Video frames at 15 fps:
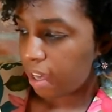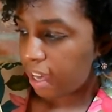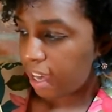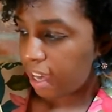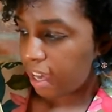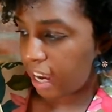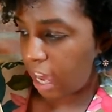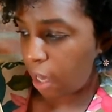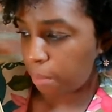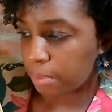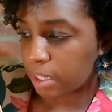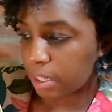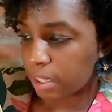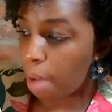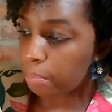It helps
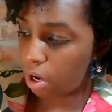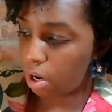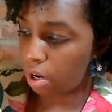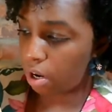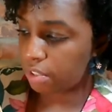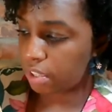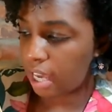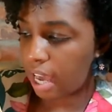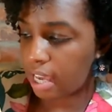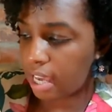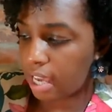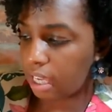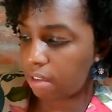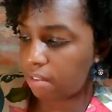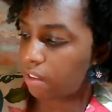calm nerves and
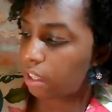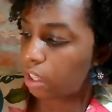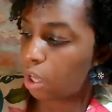even